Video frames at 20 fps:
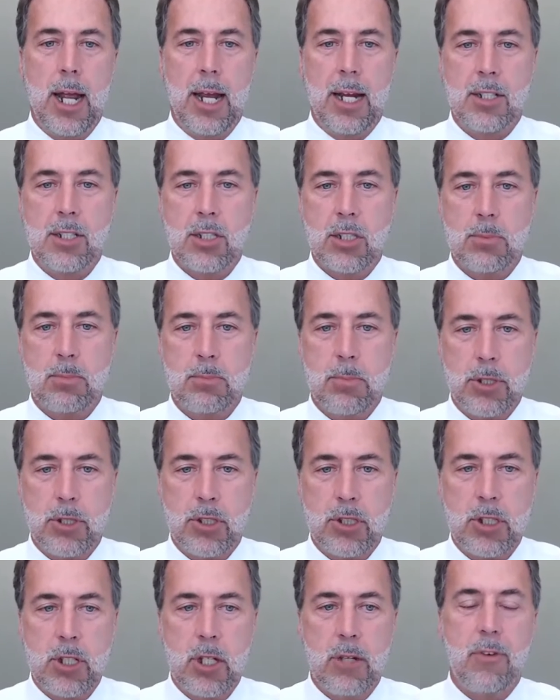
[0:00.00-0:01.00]
a
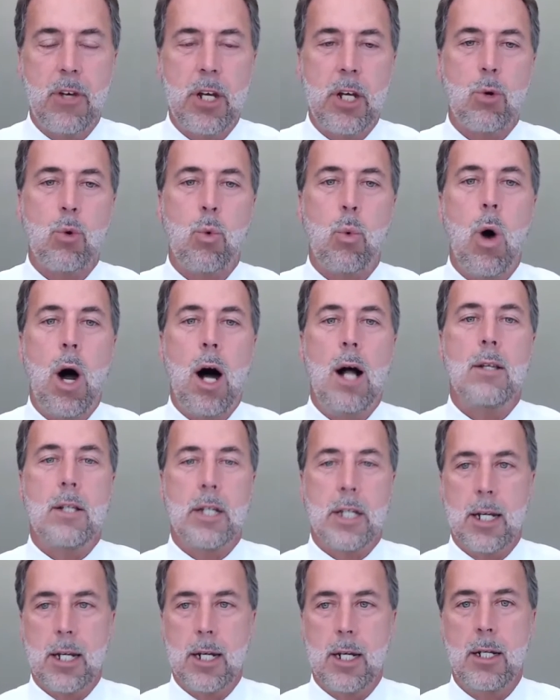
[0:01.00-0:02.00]
specific
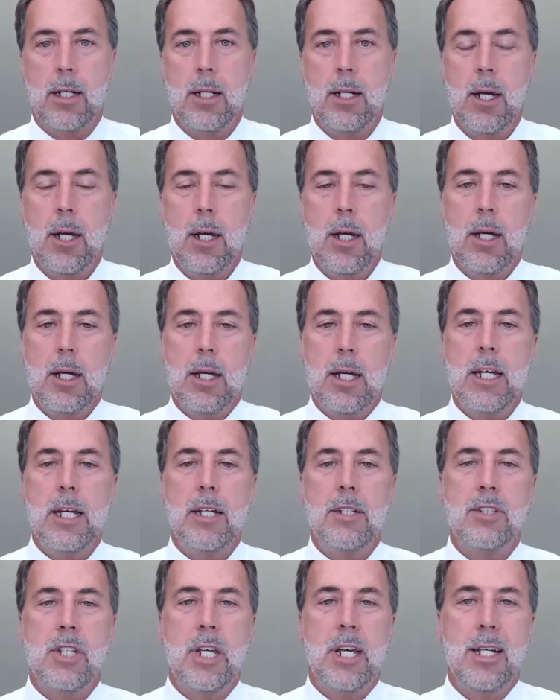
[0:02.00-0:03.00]
quality,
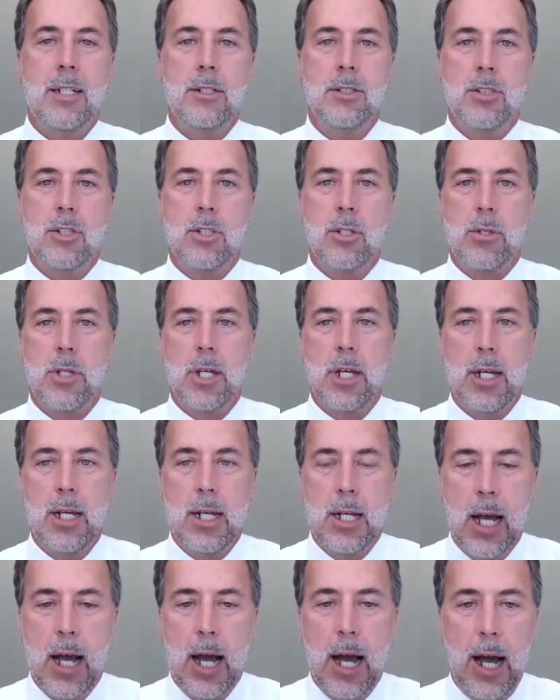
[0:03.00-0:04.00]
is into
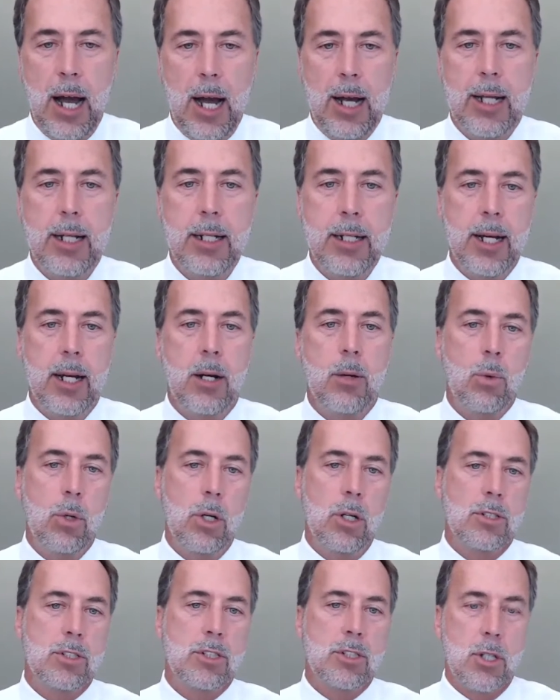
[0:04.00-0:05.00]
the high net
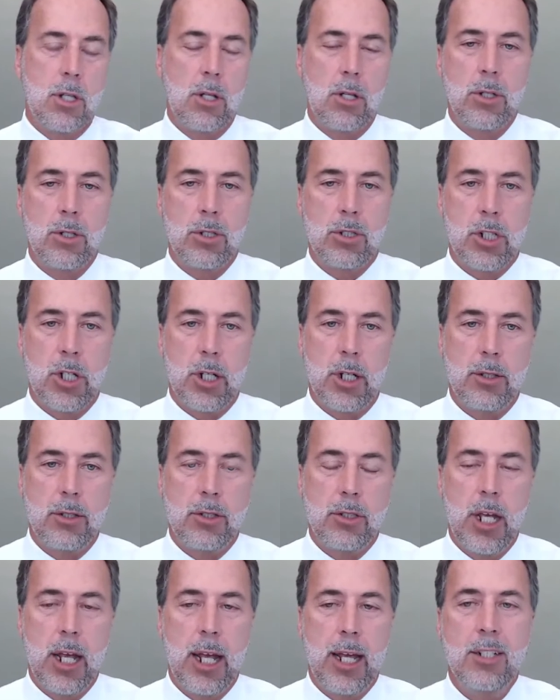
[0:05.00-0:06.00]
worth
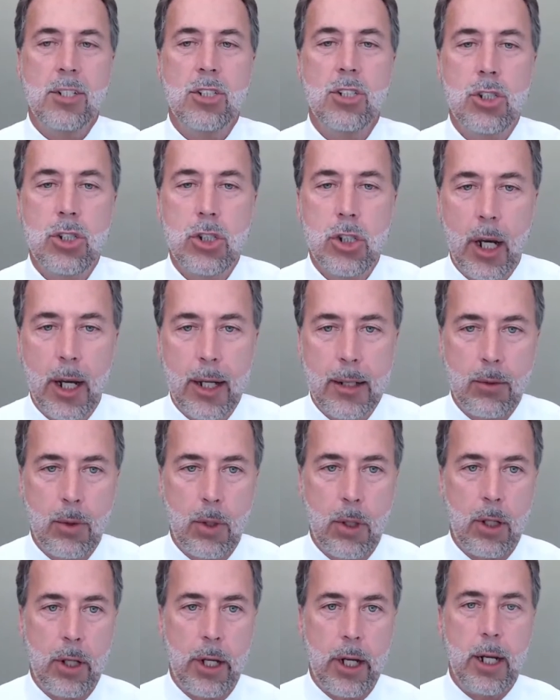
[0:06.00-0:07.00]
solutions. And
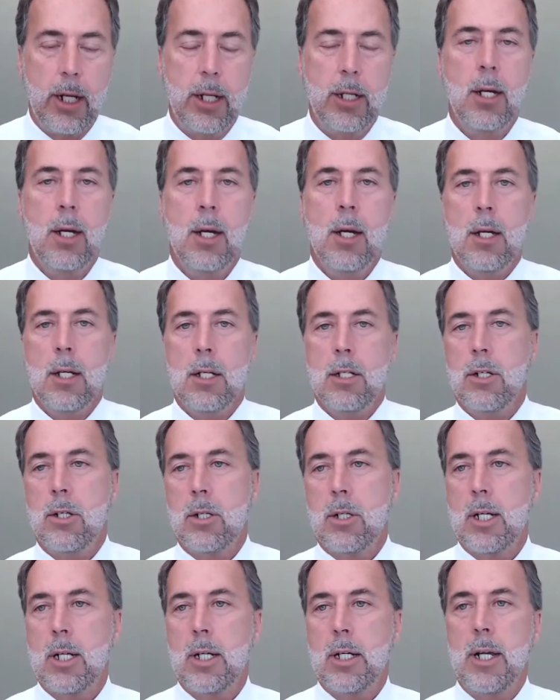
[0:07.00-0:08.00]
generally, you're
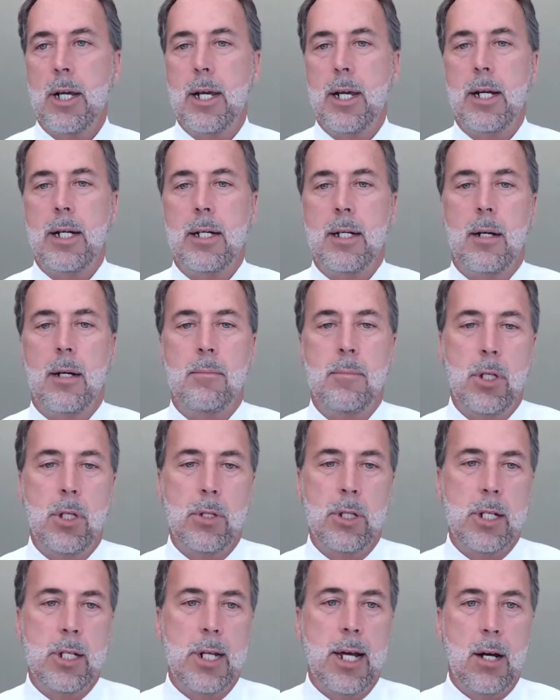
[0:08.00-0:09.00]
going to need $1
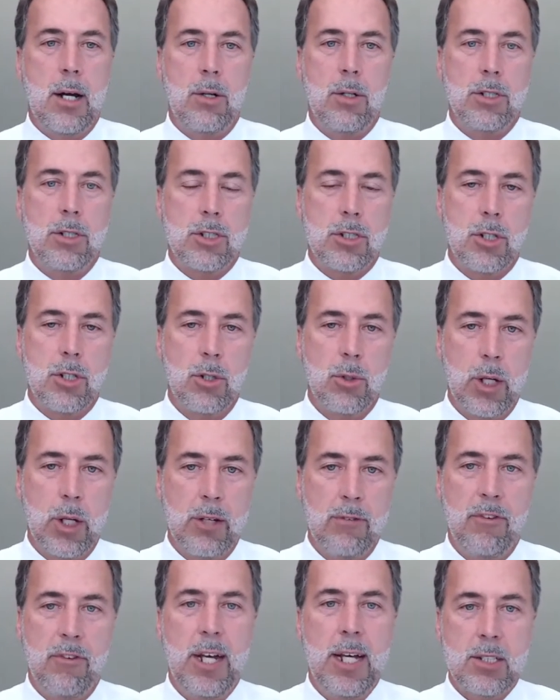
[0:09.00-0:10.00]
million to
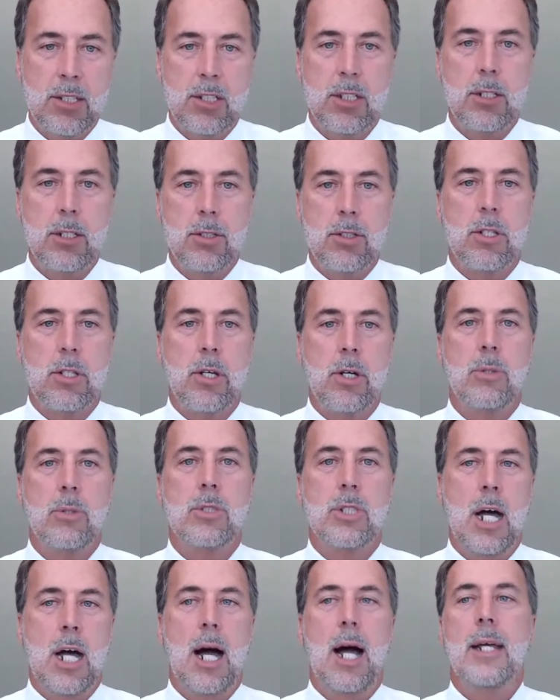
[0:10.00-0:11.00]
invest into
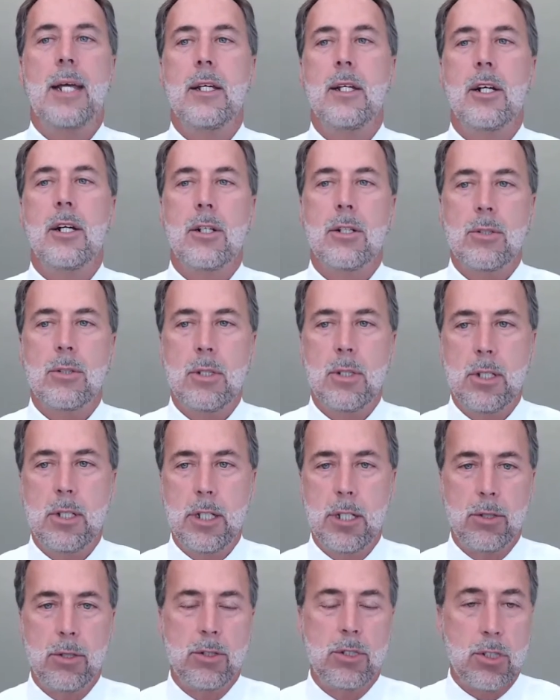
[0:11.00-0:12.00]
those high
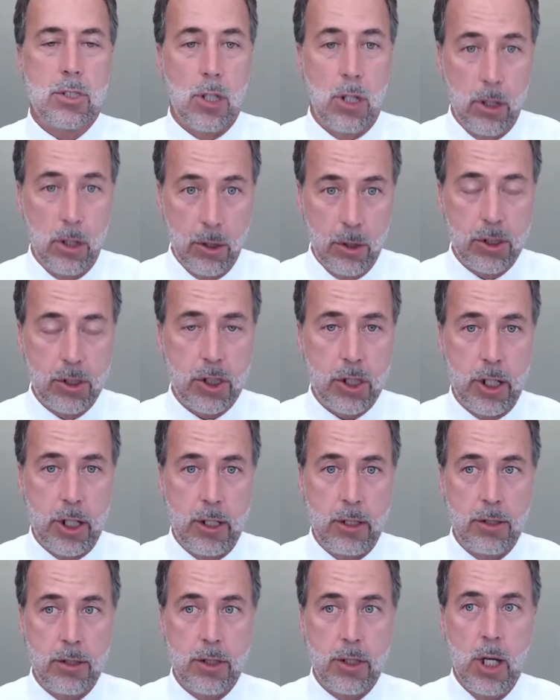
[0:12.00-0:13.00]
yield
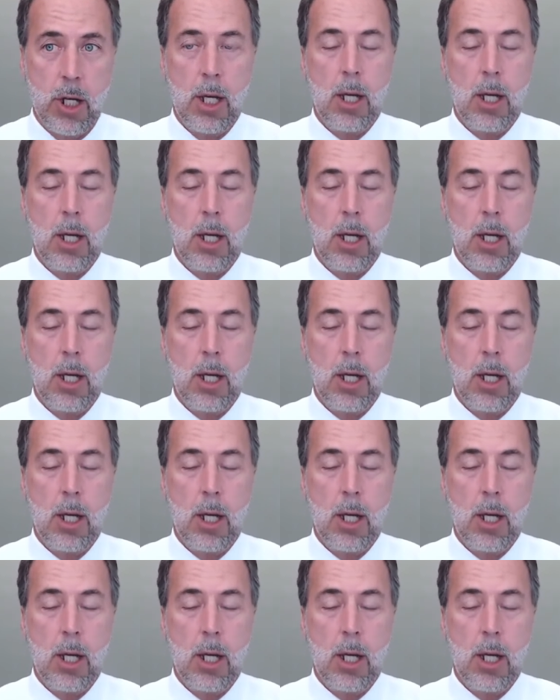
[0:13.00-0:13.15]
solutions,